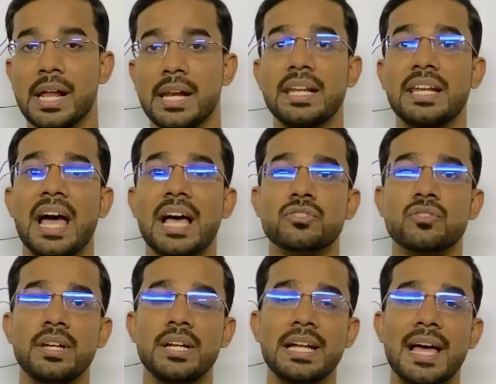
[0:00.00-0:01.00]

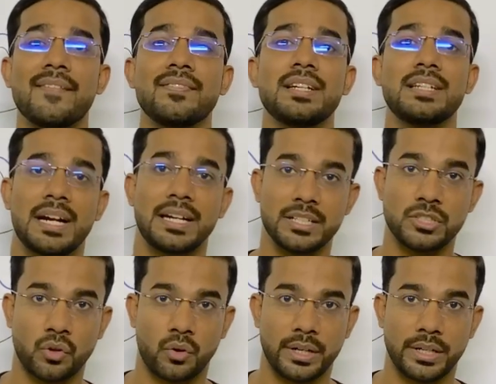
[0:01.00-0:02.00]
linezolid and the
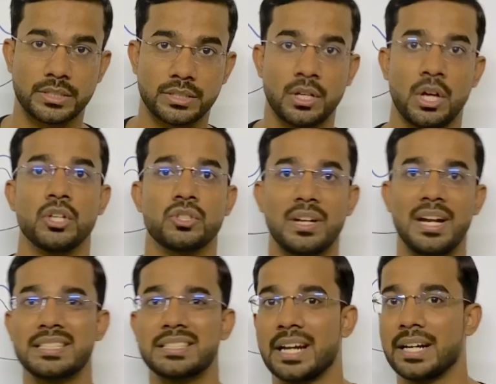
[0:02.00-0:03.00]
tedizolids. So
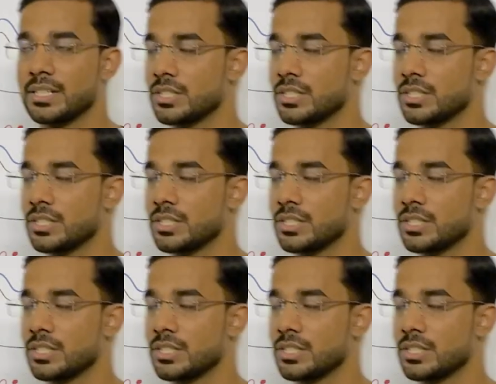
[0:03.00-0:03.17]
let's get